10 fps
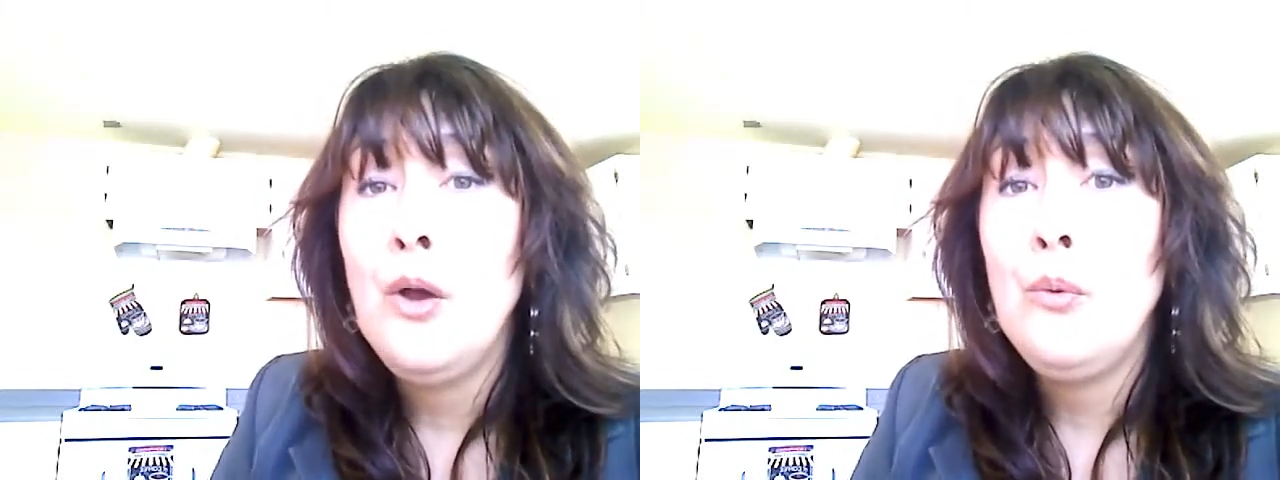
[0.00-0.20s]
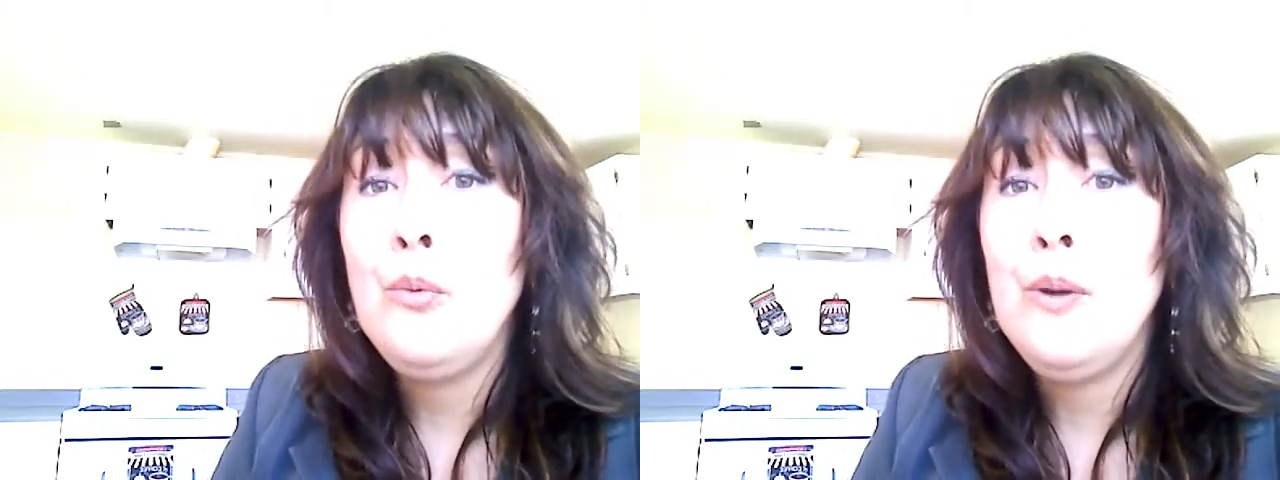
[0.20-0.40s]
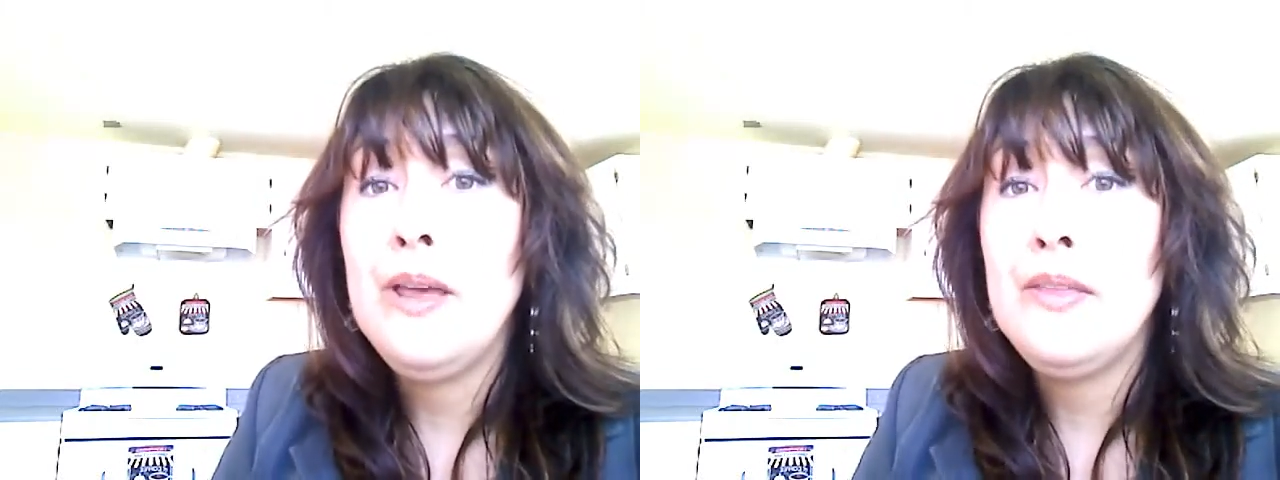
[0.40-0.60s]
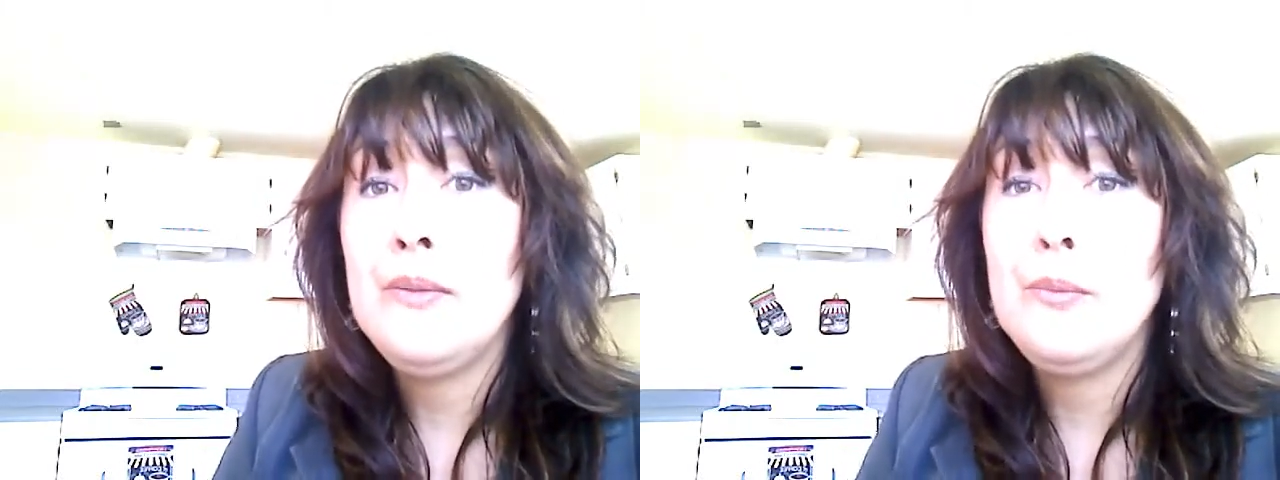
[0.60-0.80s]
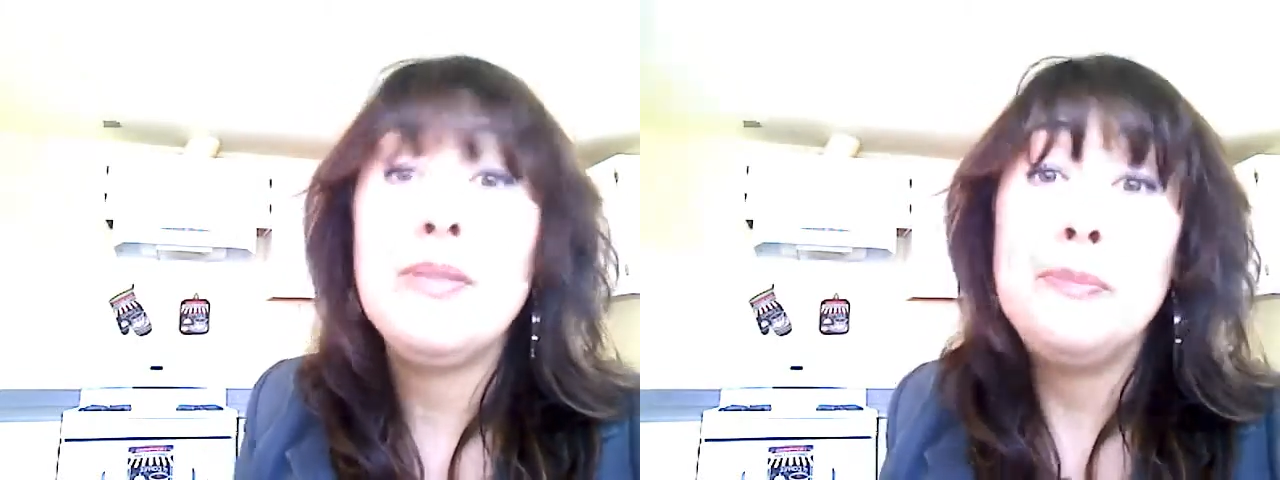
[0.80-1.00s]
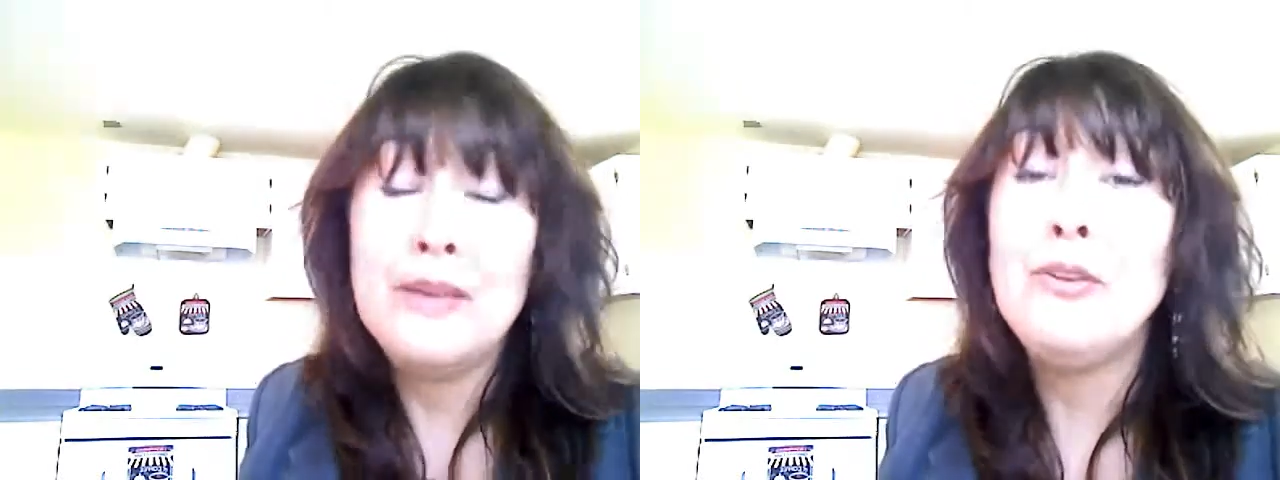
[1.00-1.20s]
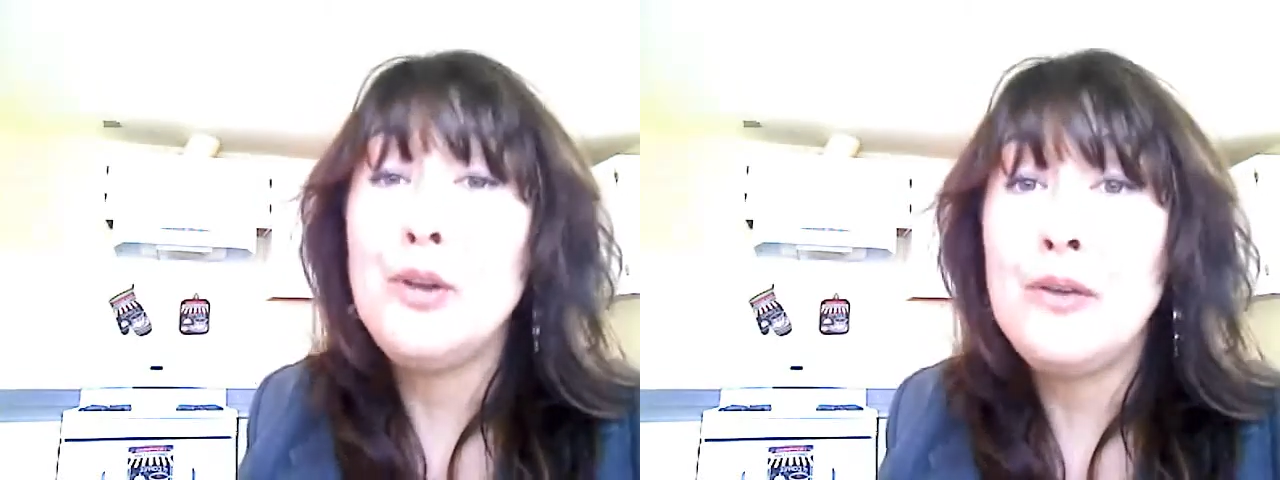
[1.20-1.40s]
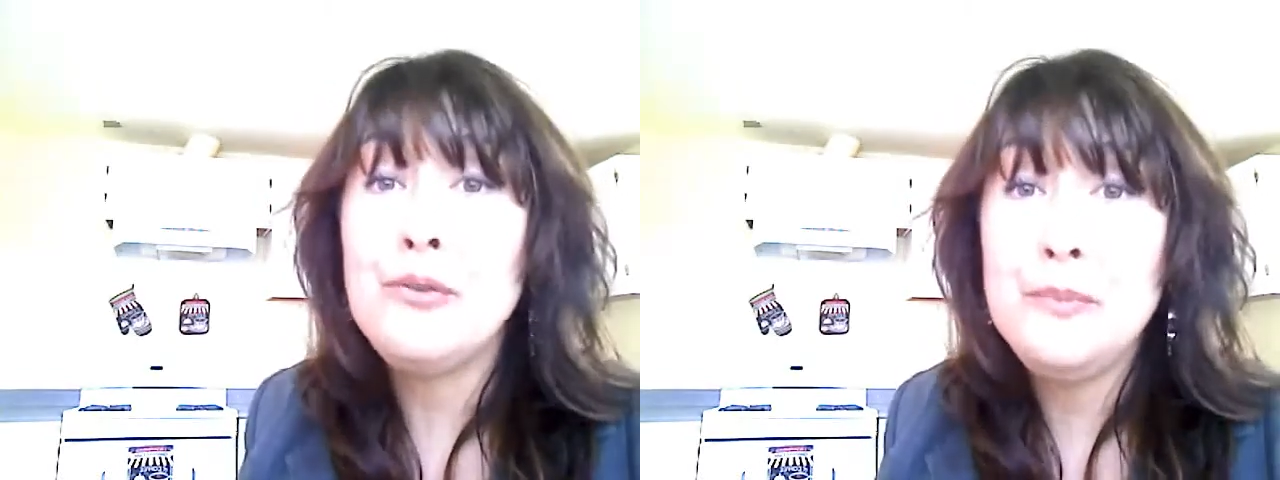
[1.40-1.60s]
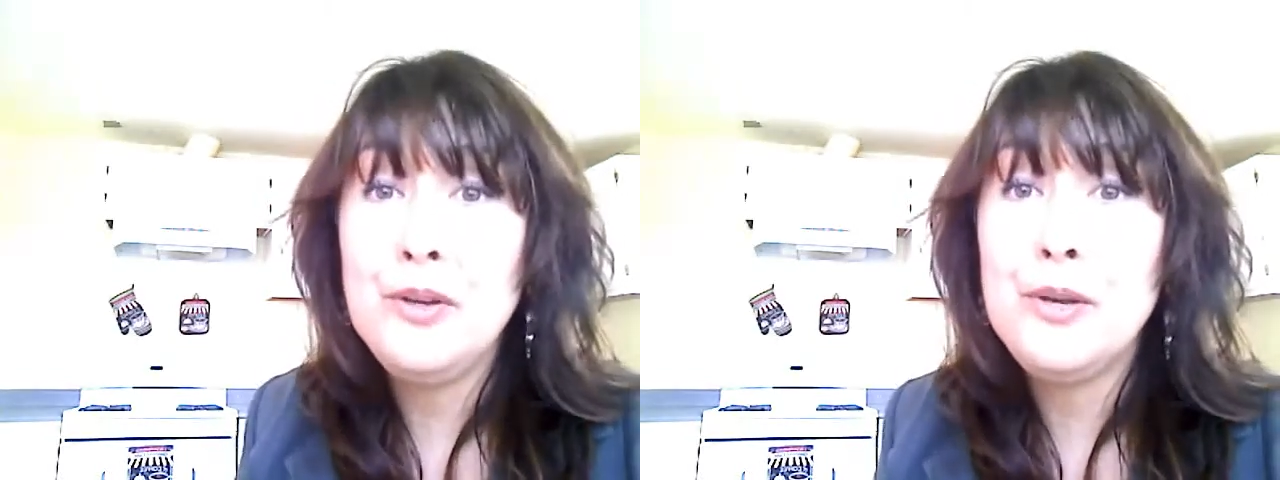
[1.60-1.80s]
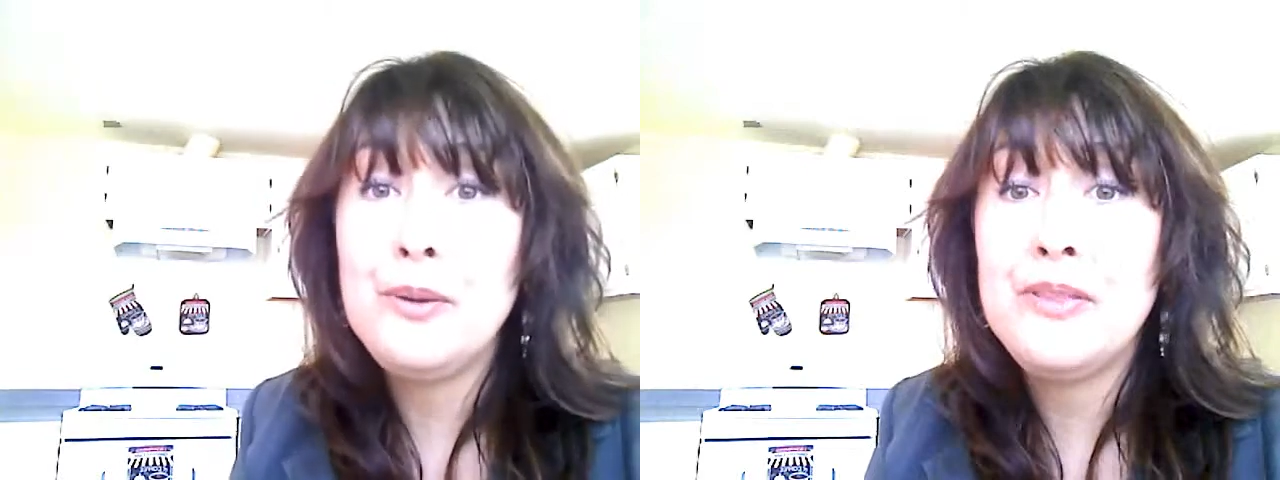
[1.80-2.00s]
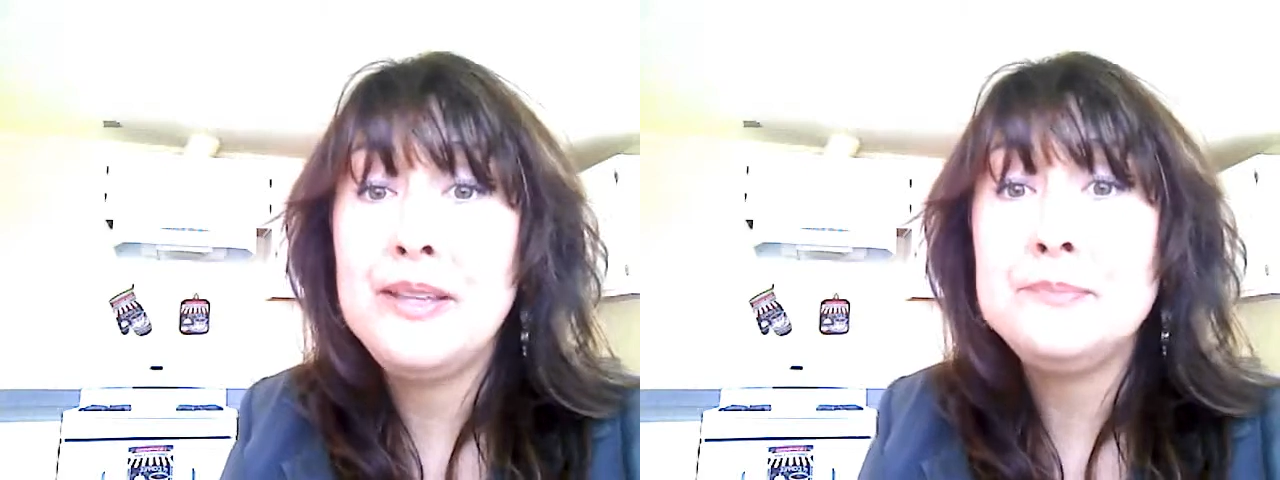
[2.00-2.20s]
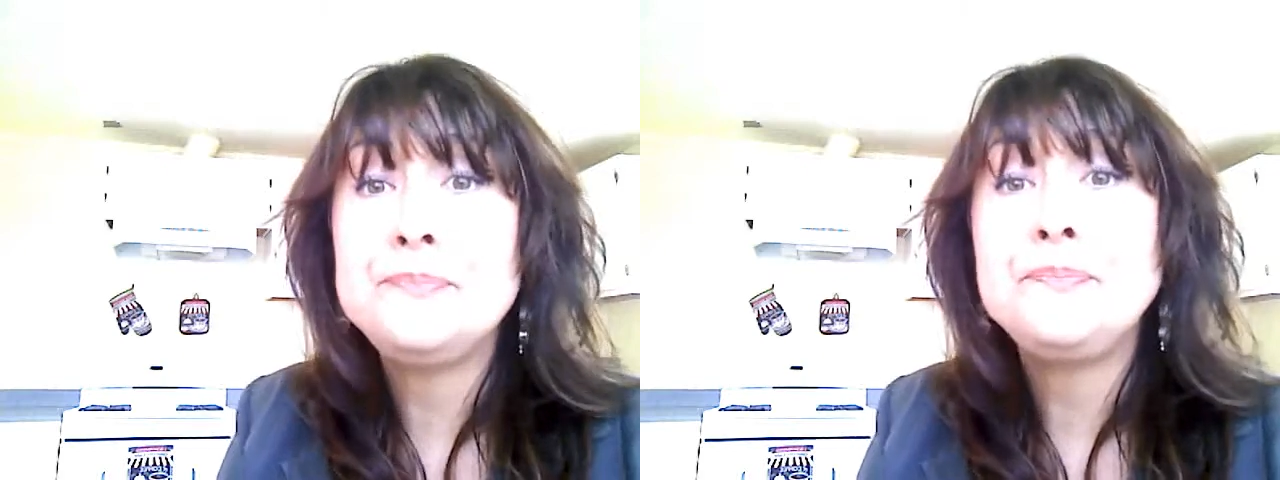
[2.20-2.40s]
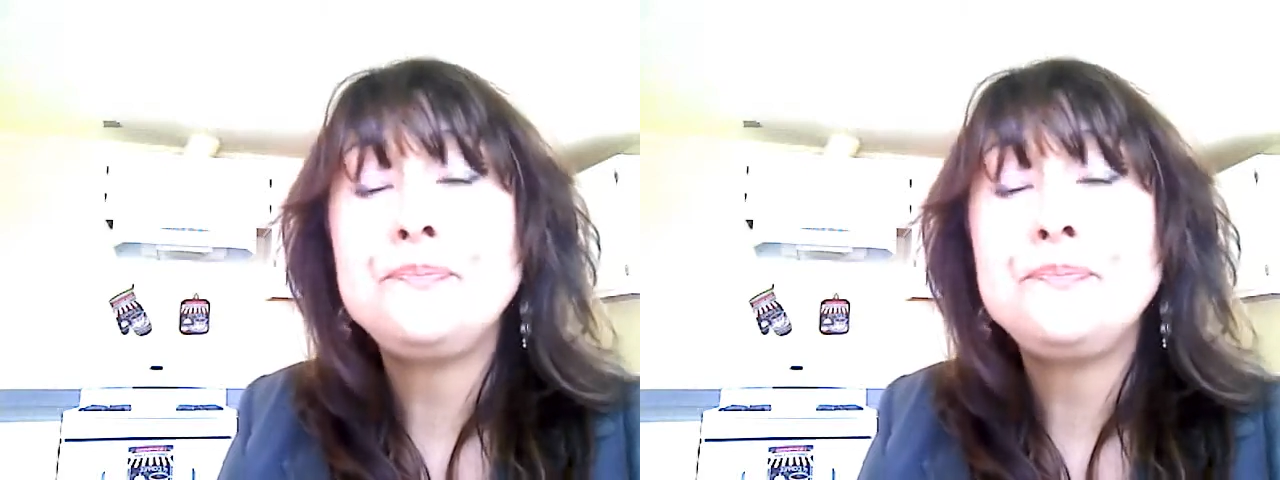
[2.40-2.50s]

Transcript: If you're not familiar with it,